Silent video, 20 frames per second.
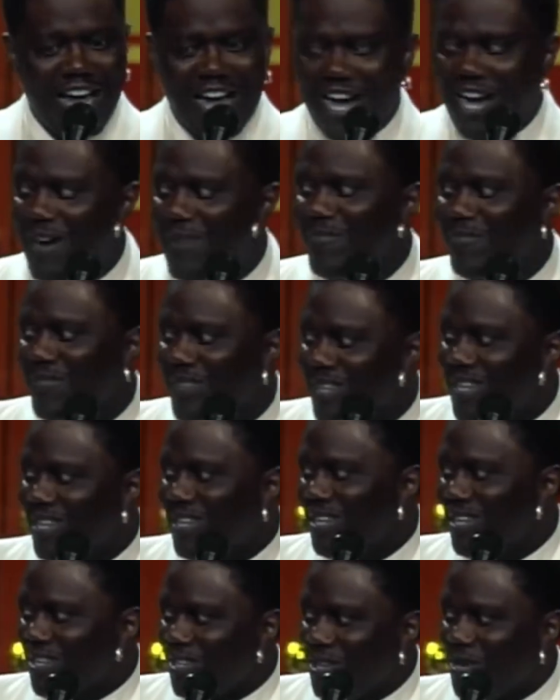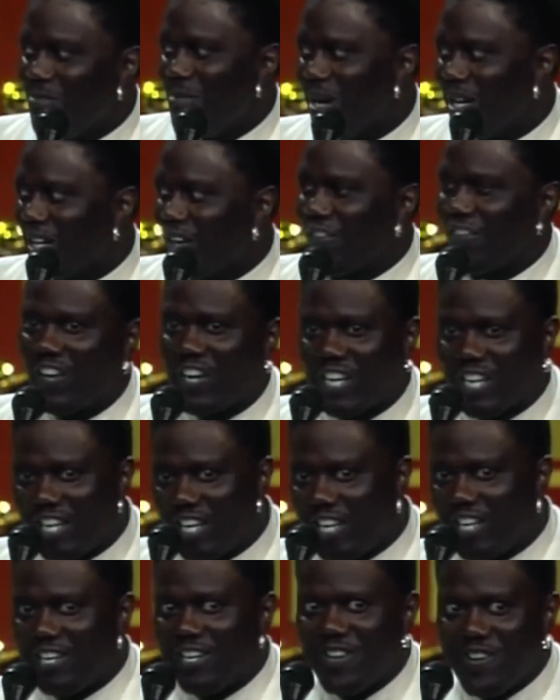am, you motherfucker,
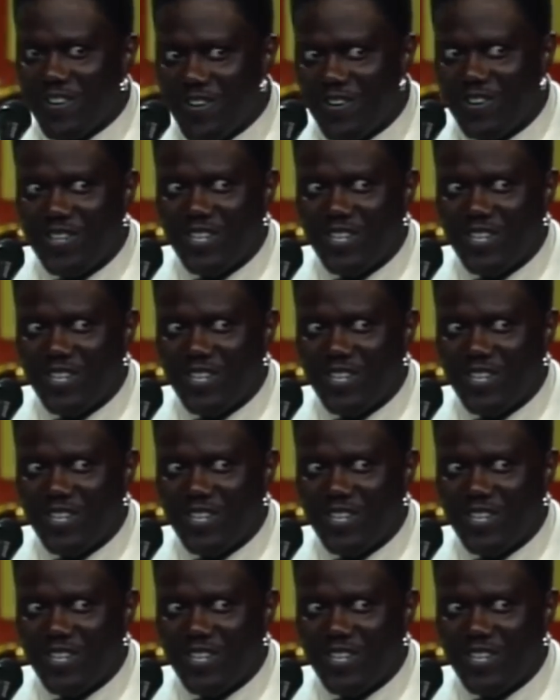you.